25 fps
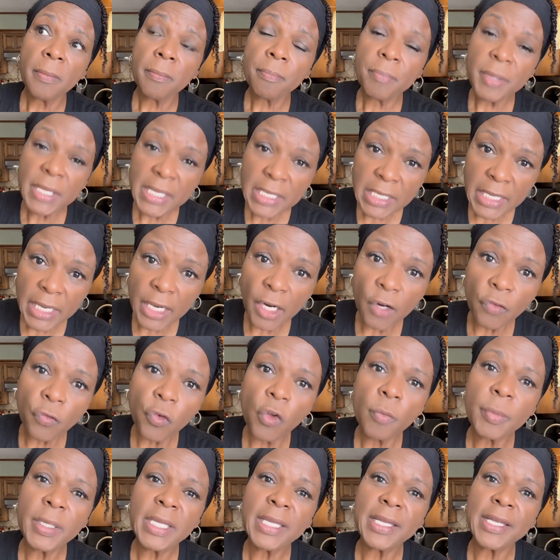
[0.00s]
Be
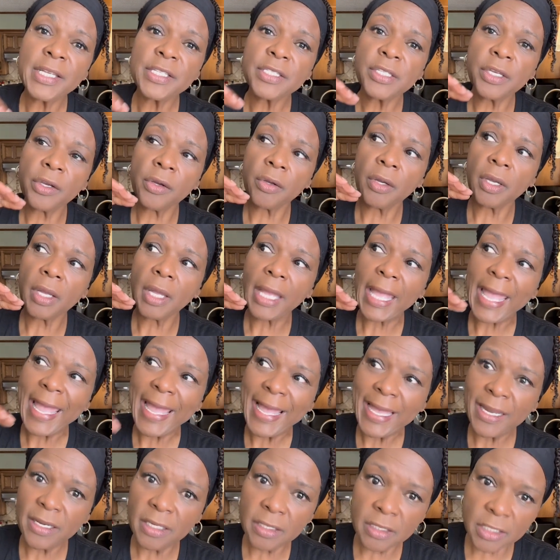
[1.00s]
careful, because there are
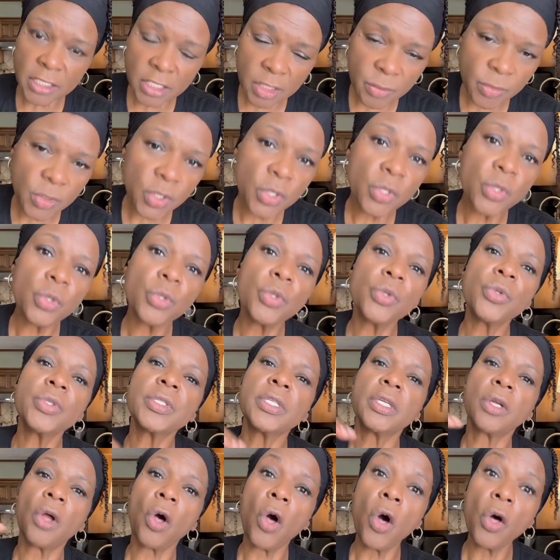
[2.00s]
added chemicals
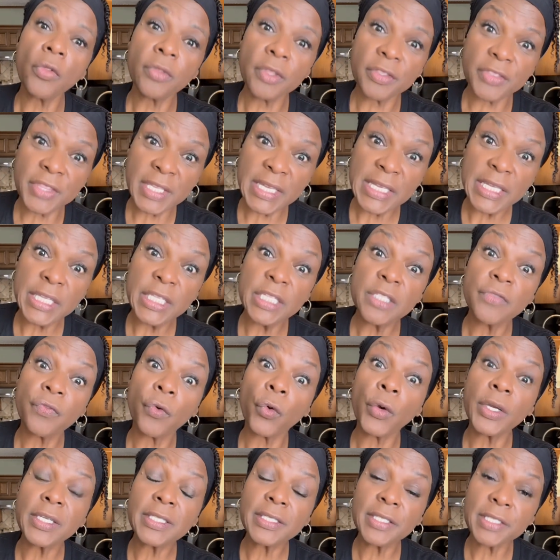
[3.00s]
and all the things
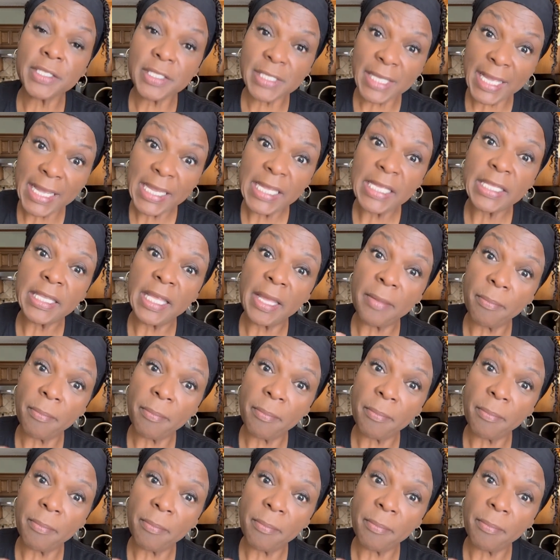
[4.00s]
for it to stay in